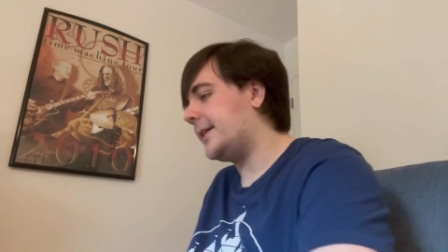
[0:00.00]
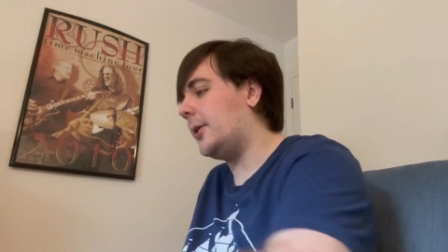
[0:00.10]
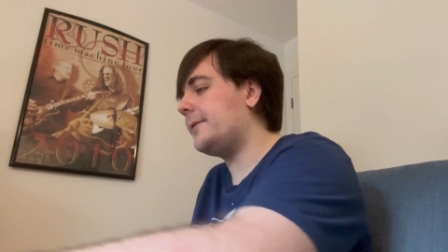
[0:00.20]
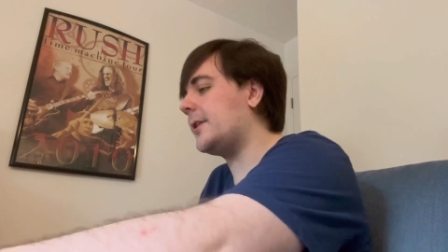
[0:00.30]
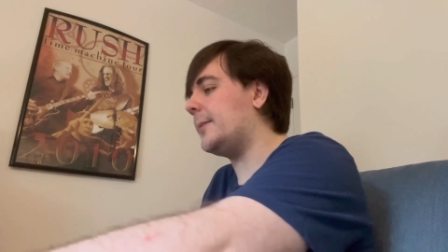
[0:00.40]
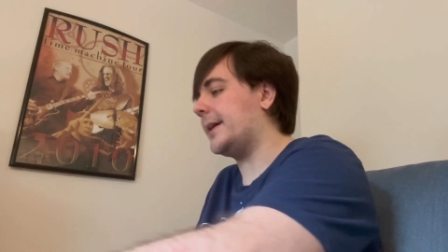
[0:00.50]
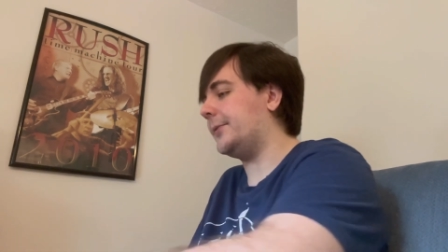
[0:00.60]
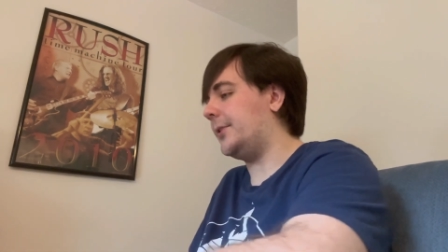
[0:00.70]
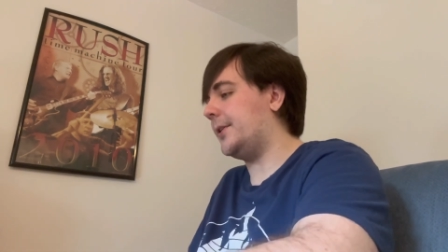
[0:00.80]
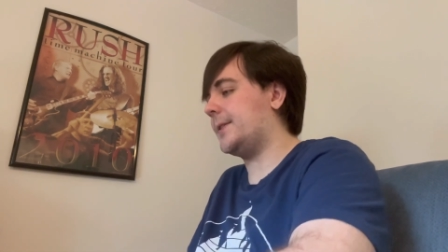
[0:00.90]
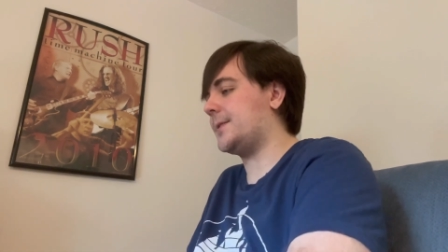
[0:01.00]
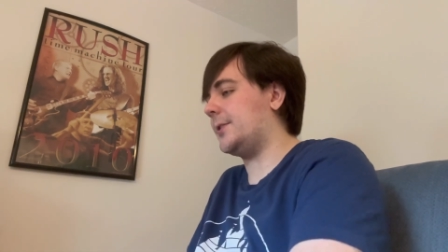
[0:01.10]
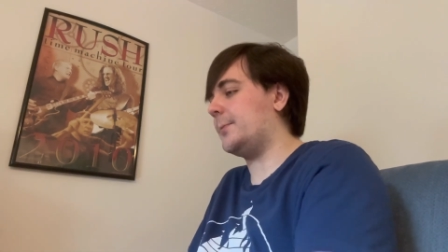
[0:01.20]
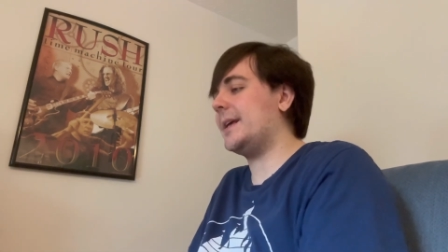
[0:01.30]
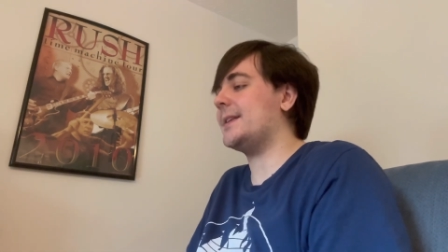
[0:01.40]
I'll have to go back and look.
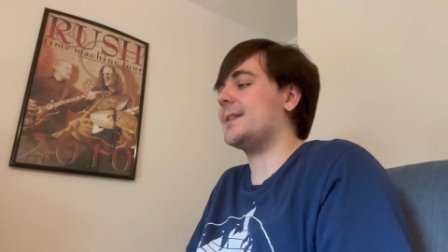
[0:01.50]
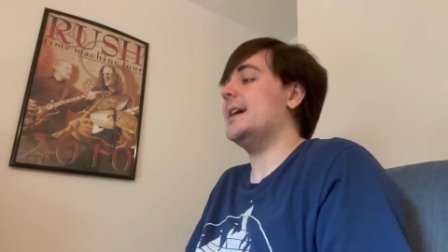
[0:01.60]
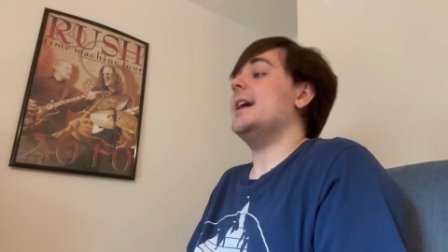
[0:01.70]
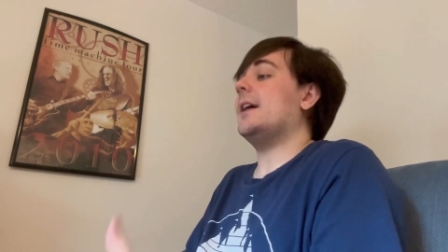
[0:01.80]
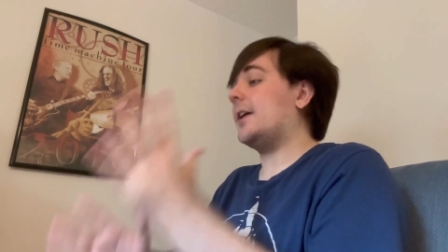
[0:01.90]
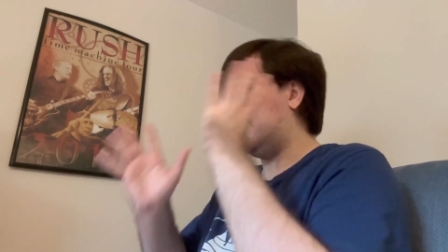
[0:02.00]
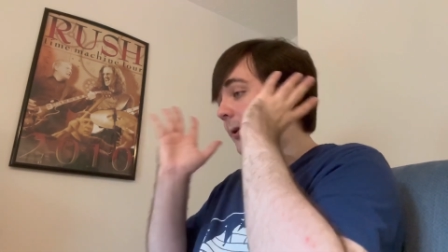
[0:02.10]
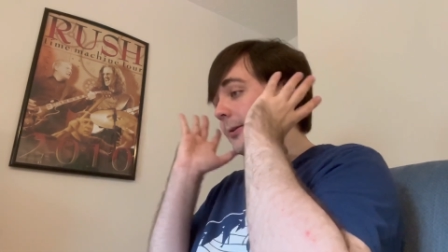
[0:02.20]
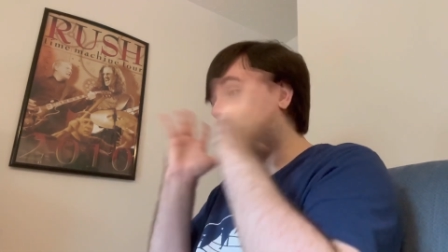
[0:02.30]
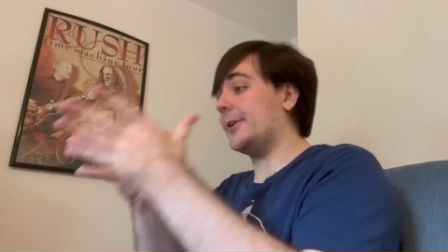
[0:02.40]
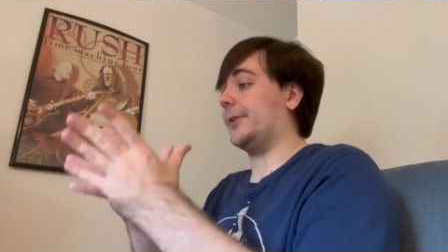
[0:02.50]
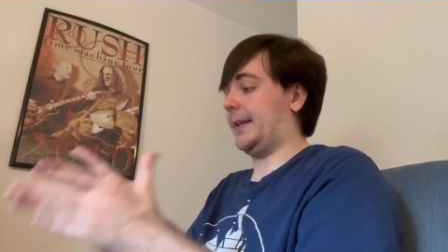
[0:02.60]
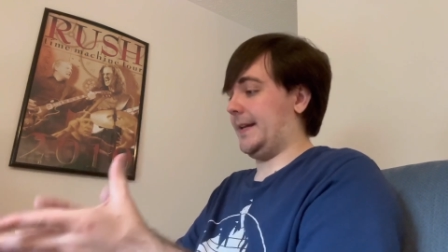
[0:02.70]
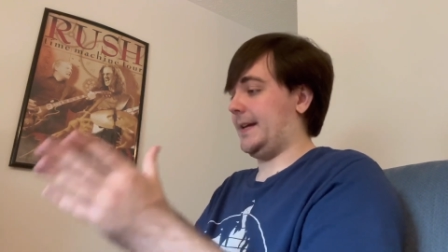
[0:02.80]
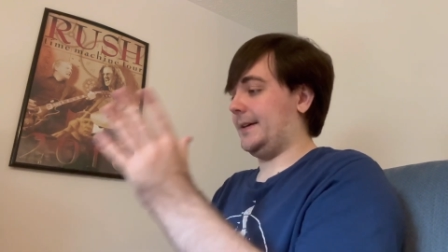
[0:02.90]
So because
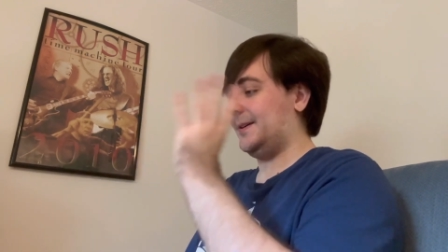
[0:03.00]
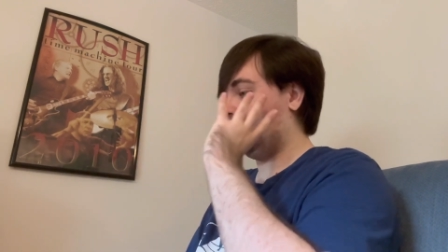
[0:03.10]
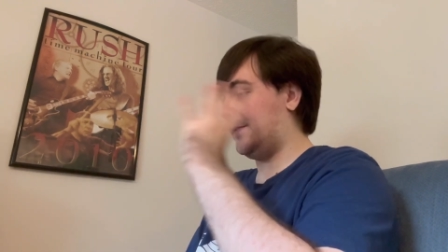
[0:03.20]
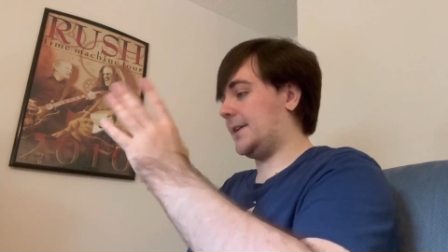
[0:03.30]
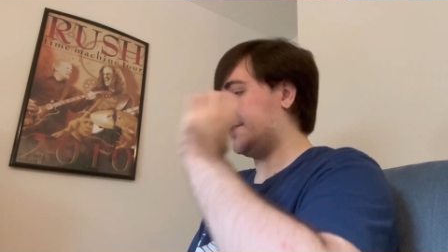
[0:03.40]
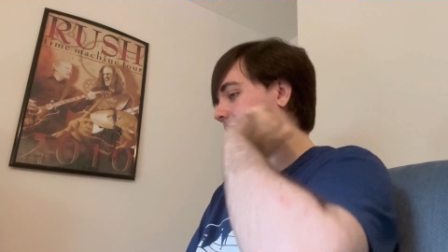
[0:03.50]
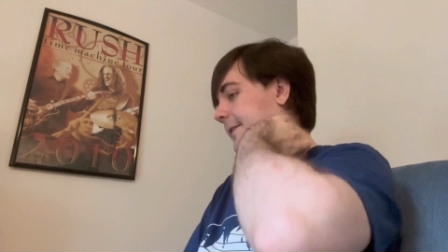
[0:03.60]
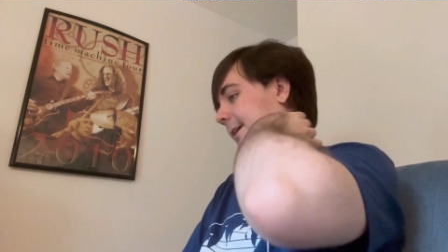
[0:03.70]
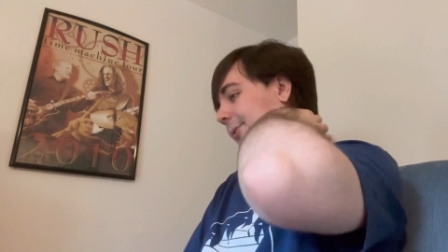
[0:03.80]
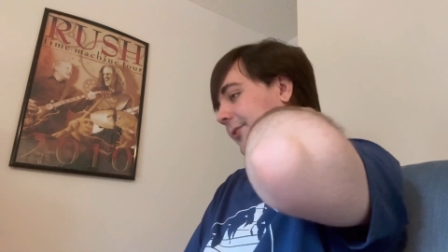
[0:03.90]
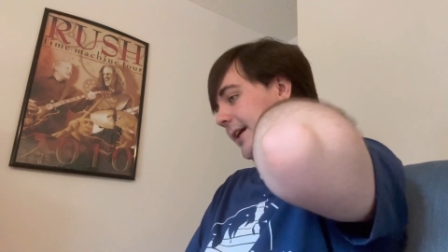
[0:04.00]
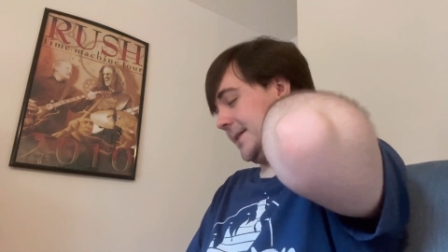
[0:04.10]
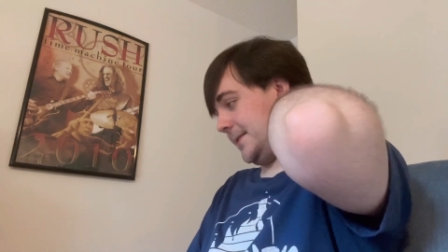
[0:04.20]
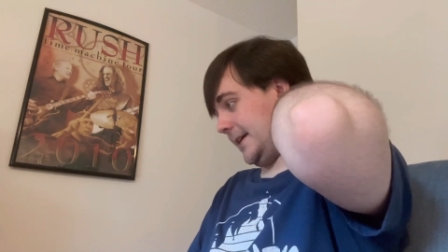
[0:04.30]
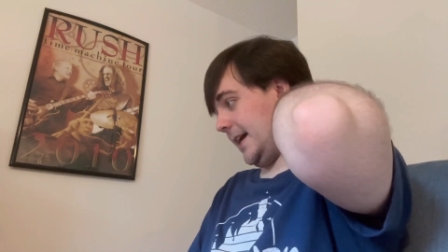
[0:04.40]
clearly, with Doctor
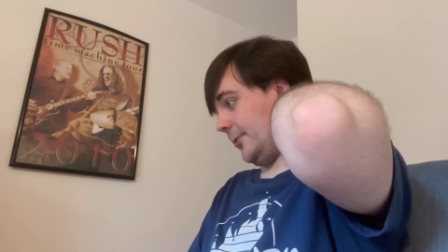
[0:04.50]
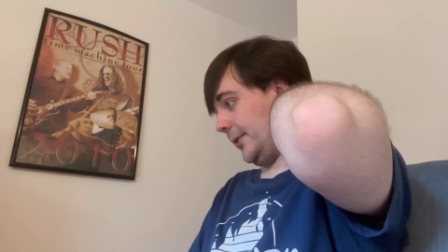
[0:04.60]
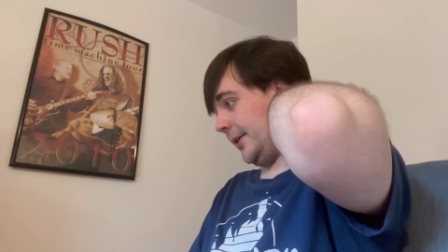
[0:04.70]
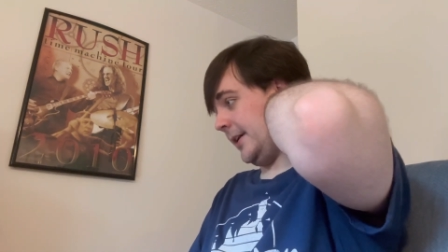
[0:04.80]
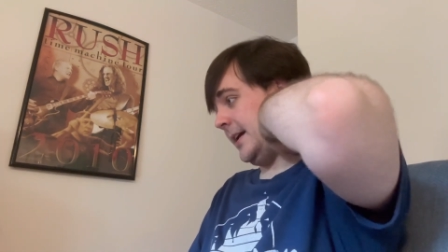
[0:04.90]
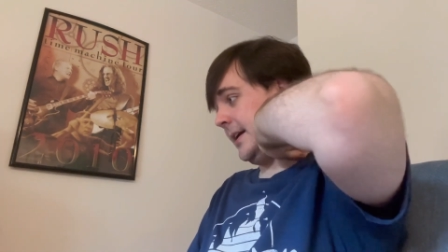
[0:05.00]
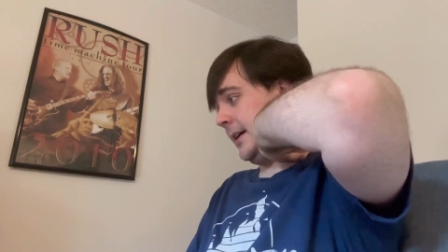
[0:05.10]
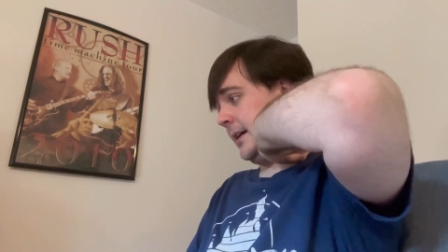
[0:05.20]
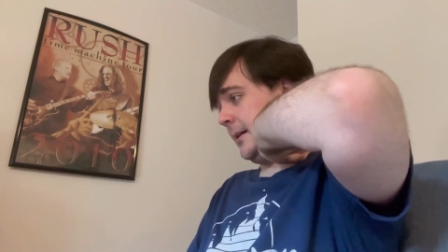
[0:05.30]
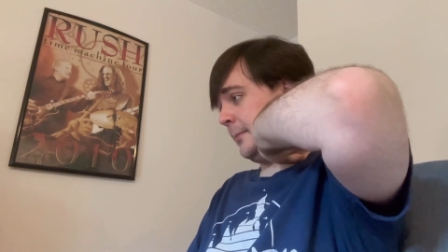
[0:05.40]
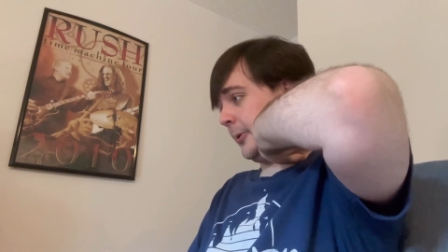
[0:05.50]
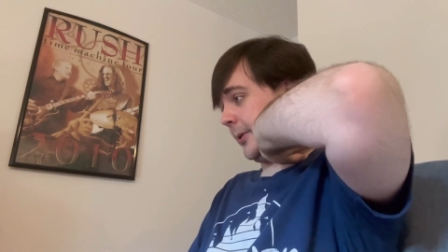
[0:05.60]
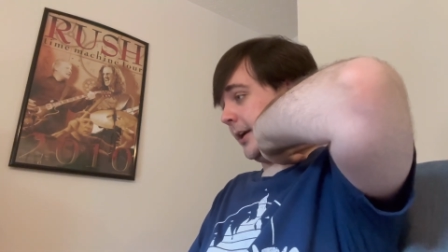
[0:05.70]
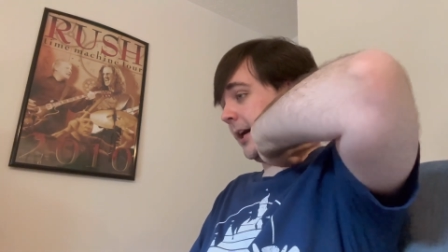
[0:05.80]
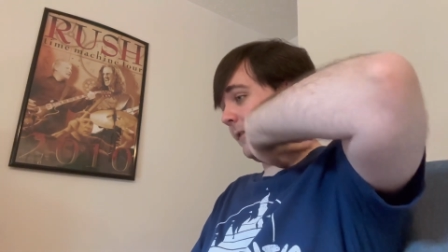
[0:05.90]
Finkelstein's tower
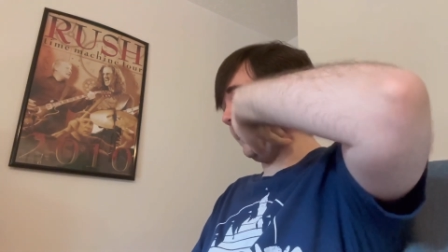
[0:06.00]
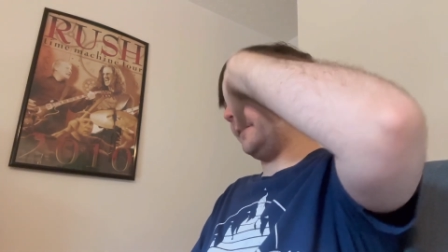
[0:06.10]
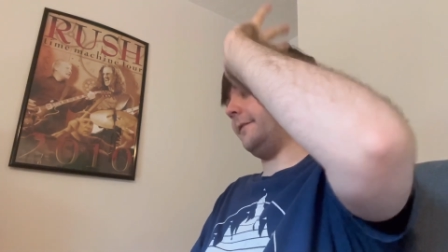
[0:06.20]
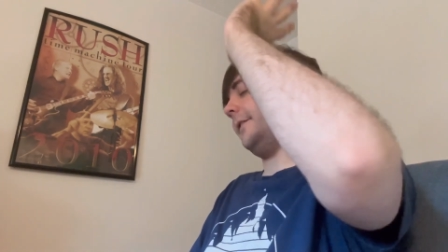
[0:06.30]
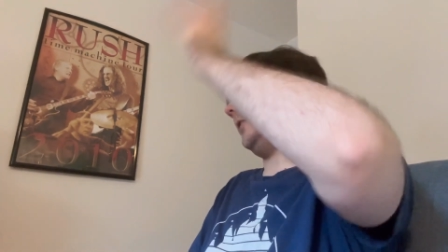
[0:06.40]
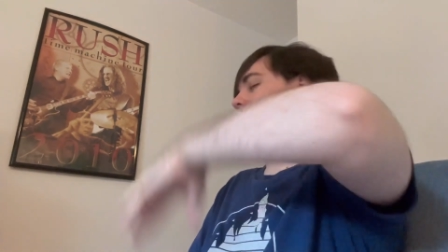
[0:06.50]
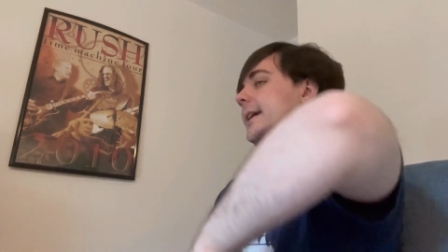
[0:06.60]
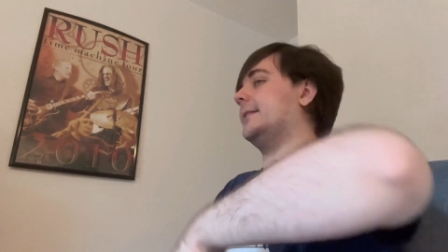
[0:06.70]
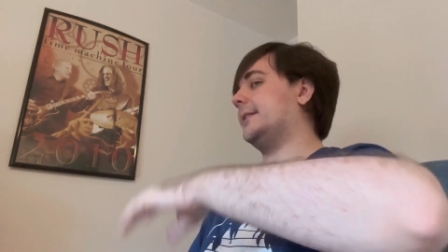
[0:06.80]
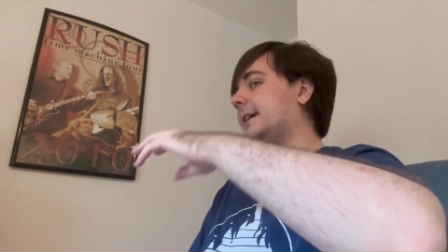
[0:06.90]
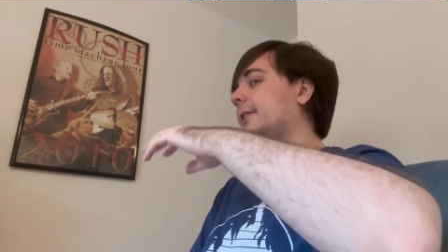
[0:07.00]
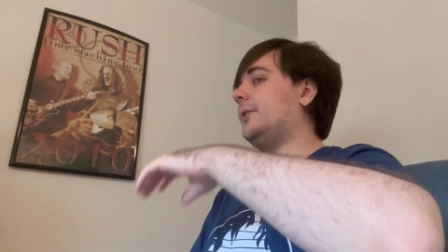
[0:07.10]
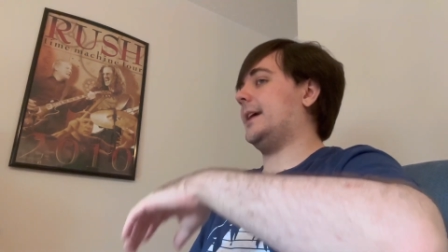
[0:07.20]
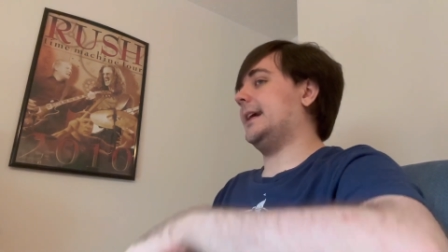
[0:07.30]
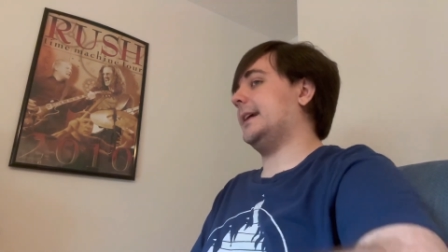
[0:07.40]
broken off and falling and
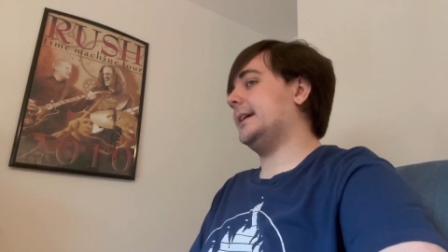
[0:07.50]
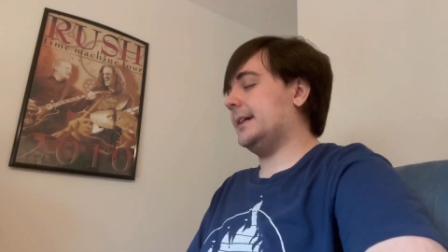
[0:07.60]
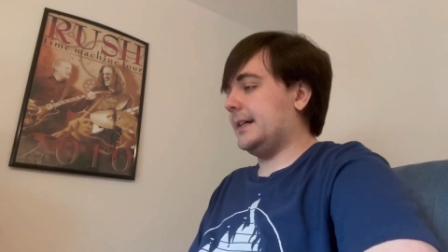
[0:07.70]
killing